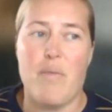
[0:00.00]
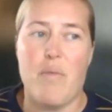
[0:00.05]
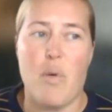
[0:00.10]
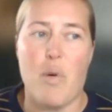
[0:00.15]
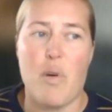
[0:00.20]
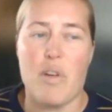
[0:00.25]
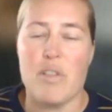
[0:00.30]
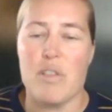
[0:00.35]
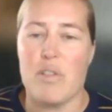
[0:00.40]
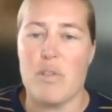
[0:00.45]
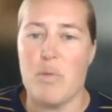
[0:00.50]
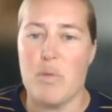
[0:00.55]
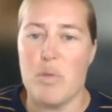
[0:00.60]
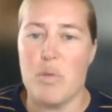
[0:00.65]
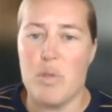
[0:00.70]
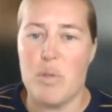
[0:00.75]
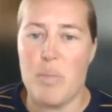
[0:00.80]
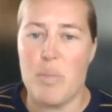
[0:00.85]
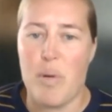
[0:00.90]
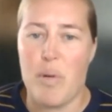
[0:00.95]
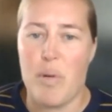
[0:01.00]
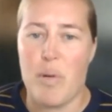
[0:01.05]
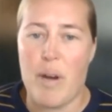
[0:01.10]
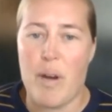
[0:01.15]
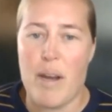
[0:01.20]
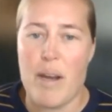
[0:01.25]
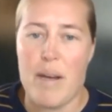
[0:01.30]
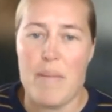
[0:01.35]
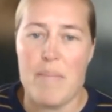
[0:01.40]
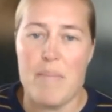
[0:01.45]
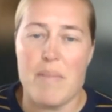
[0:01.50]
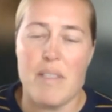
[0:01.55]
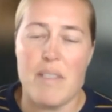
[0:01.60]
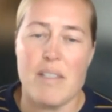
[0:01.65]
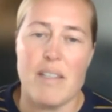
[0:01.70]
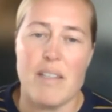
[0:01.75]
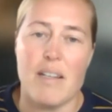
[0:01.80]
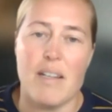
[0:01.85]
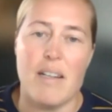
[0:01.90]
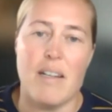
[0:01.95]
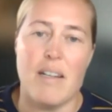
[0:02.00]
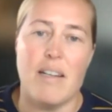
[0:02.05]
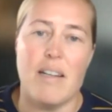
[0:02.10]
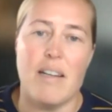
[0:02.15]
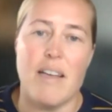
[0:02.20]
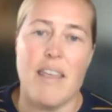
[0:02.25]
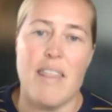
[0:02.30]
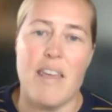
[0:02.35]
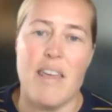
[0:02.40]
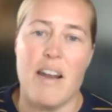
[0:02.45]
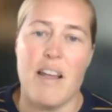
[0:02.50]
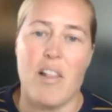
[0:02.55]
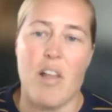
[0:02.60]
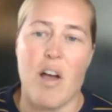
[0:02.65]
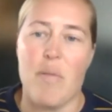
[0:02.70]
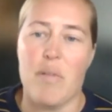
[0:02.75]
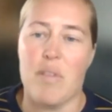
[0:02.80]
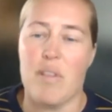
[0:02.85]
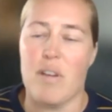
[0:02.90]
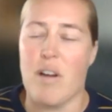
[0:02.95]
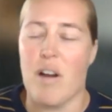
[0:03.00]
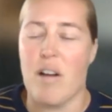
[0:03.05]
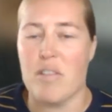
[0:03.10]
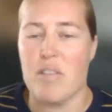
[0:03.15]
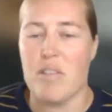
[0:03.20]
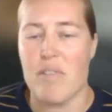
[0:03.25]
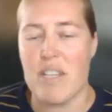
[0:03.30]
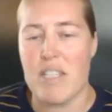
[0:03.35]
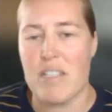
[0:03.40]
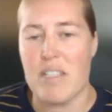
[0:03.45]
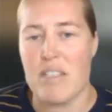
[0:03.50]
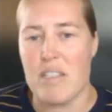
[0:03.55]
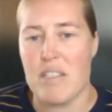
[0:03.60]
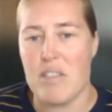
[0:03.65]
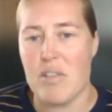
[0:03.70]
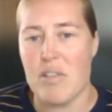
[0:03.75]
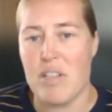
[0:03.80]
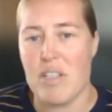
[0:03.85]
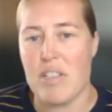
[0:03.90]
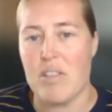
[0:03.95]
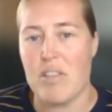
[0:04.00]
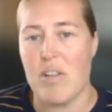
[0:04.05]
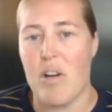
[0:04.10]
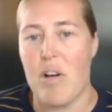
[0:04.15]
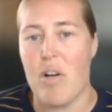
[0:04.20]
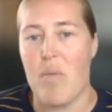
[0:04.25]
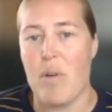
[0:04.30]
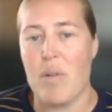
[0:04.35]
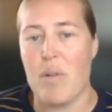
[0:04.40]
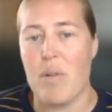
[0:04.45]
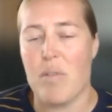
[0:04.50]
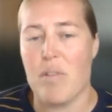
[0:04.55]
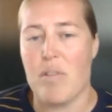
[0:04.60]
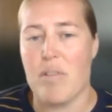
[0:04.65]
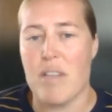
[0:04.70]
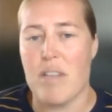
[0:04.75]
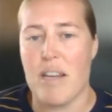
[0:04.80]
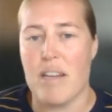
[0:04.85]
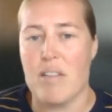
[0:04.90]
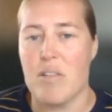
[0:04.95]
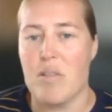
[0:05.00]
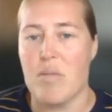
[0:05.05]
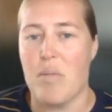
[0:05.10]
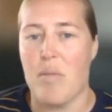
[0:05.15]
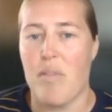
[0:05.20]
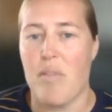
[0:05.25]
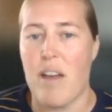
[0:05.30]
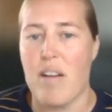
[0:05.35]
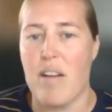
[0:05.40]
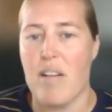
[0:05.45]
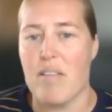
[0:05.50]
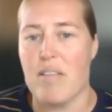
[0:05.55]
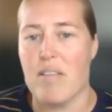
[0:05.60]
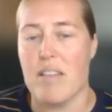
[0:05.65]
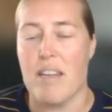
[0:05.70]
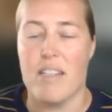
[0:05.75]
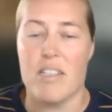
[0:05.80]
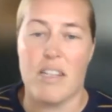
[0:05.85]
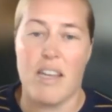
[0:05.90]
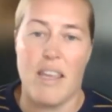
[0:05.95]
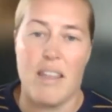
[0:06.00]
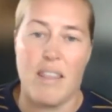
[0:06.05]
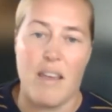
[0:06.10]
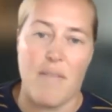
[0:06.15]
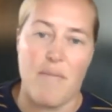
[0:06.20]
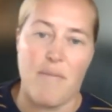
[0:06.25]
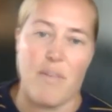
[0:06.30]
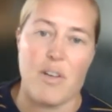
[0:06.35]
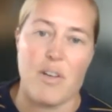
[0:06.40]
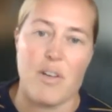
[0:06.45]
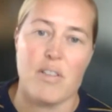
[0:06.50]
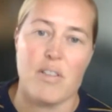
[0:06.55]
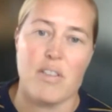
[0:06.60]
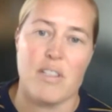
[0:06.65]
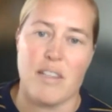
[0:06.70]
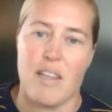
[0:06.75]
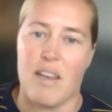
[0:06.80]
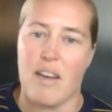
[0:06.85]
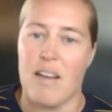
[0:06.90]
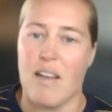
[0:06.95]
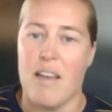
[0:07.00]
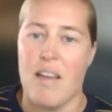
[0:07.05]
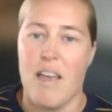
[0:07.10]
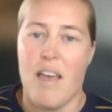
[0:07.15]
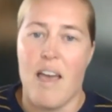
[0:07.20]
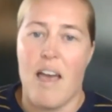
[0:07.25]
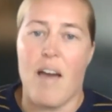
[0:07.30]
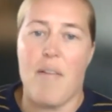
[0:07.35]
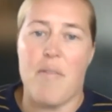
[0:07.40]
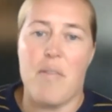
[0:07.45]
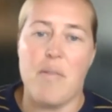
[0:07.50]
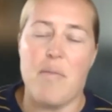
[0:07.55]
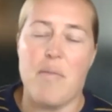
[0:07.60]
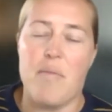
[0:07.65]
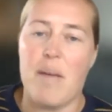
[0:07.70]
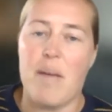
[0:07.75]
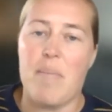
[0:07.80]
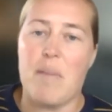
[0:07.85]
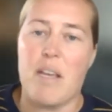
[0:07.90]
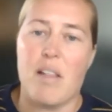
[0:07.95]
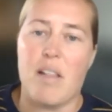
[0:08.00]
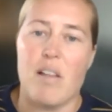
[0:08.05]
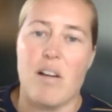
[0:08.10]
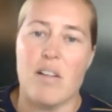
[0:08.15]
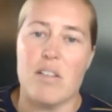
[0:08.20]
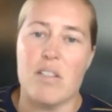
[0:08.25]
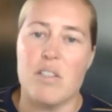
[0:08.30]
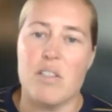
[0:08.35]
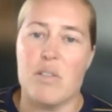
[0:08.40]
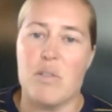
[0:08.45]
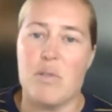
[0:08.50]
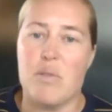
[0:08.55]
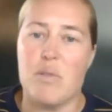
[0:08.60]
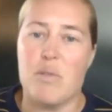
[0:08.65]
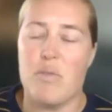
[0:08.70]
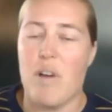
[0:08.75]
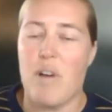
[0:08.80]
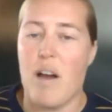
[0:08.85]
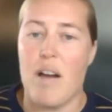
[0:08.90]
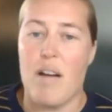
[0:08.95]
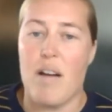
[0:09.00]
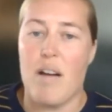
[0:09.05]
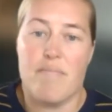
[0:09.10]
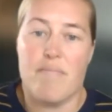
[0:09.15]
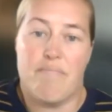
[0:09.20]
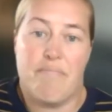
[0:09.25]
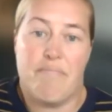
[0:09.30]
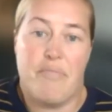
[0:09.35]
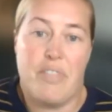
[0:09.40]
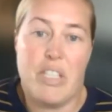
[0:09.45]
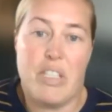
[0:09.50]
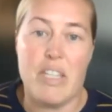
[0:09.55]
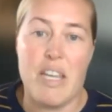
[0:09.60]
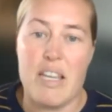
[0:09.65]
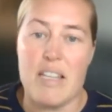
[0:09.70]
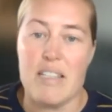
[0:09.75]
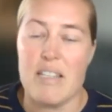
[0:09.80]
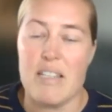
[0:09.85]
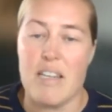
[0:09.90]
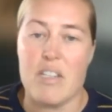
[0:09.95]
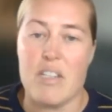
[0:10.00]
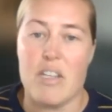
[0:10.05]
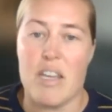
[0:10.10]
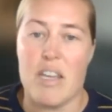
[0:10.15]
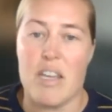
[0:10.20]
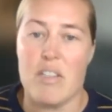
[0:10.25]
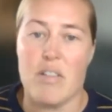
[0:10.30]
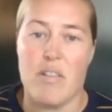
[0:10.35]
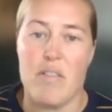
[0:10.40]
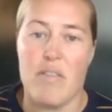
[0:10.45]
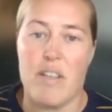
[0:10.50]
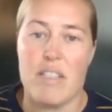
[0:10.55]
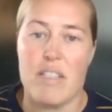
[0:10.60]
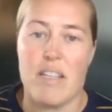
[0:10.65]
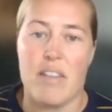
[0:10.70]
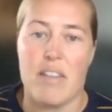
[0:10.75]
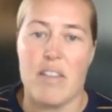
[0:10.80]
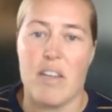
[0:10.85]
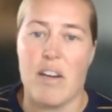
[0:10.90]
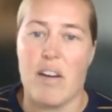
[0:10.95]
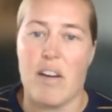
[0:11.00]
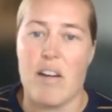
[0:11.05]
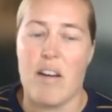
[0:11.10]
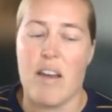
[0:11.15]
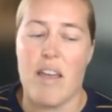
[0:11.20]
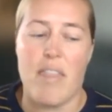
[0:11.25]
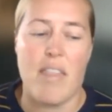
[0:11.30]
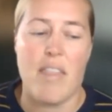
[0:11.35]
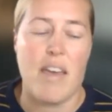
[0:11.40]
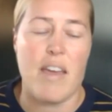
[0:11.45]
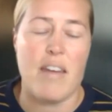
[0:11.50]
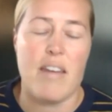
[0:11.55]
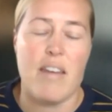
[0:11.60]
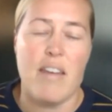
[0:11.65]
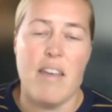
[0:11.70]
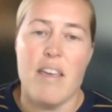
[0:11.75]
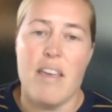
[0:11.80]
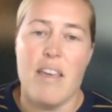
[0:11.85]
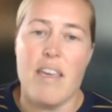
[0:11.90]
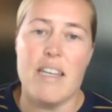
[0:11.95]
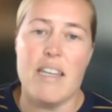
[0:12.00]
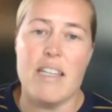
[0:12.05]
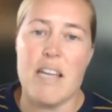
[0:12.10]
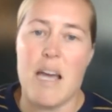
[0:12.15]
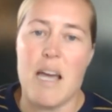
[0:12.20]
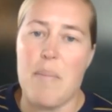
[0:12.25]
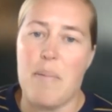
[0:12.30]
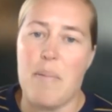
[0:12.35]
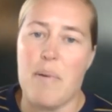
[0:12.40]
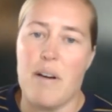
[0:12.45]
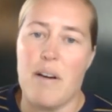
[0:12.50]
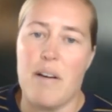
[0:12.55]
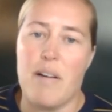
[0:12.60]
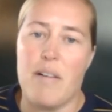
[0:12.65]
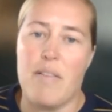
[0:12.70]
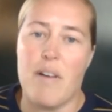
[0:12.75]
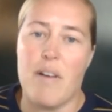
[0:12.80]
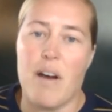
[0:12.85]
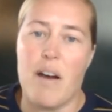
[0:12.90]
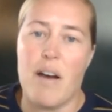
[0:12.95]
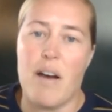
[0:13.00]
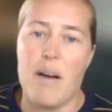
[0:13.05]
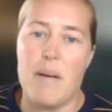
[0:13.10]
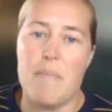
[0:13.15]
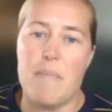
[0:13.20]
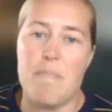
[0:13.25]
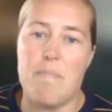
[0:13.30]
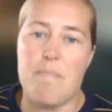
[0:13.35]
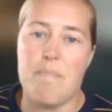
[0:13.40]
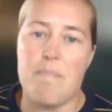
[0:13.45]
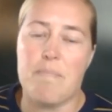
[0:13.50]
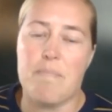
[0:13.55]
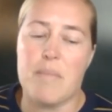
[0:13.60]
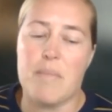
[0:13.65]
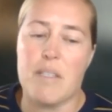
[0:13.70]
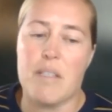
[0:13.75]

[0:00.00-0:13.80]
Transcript: forest school programs, uh, and then I lot with the conservation district. So I'll work with their technical providers to educate them first, and then have them invite me along to uh, field days and educational events out there, and then any type of um,